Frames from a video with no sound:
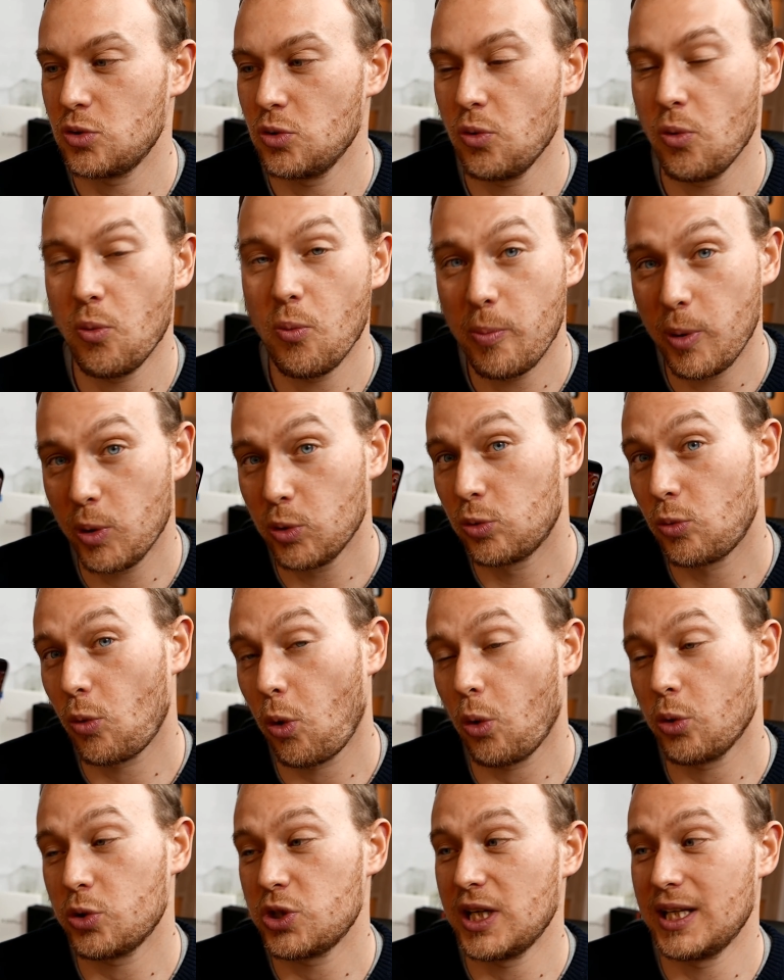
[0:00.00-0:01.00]
to build
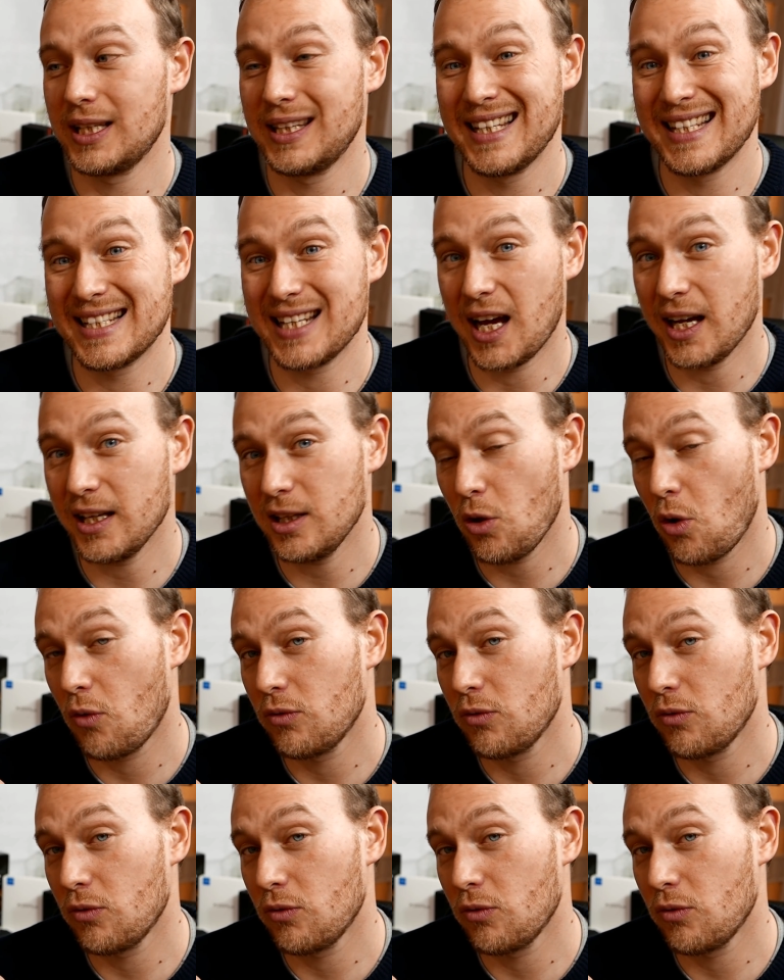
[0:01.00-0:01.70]
quality and design